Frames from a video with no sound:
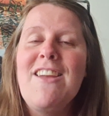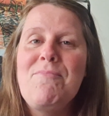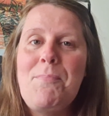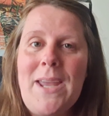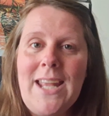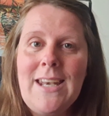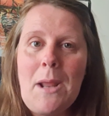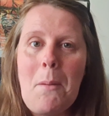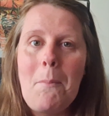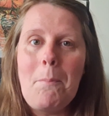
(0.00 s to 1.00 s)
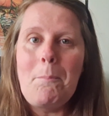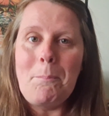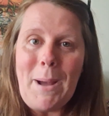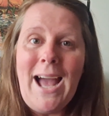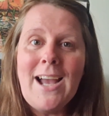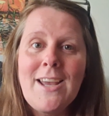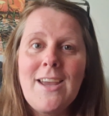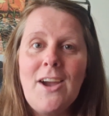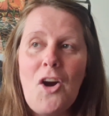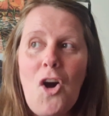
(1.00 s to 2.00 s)
I've been back
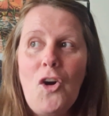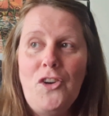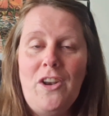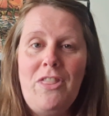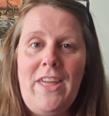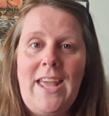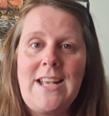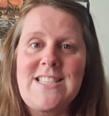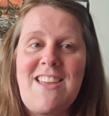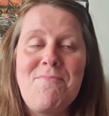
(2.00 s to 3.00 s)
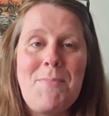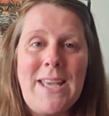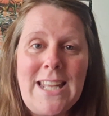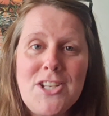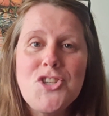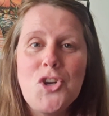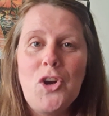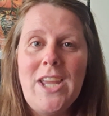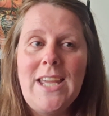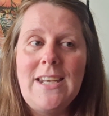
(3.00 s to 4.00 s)
on things. I've been
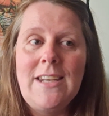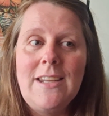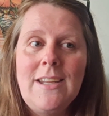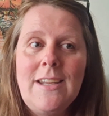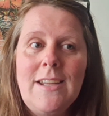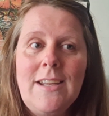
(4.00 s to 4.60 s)
enjoying